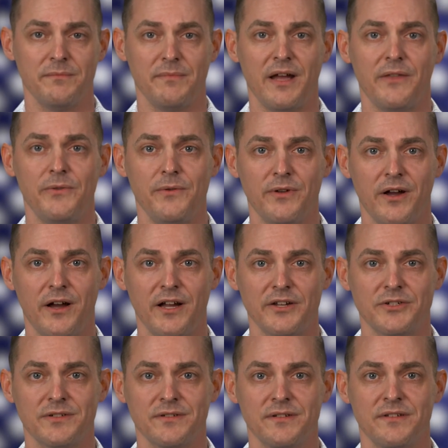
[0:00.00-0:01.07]
Matthew
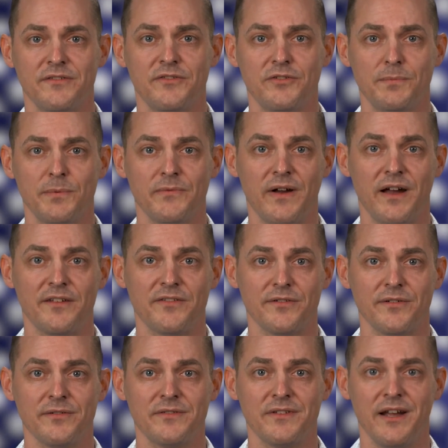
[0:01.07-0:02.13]
Kosh,
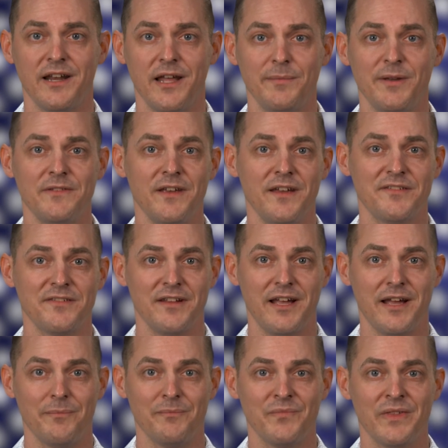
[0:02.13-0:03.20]
Supervisor, Dynamic Test
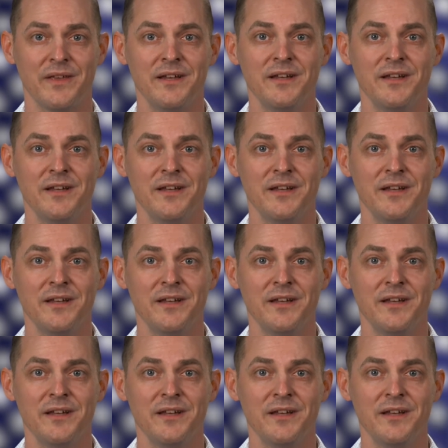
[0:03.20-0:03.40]
Lab,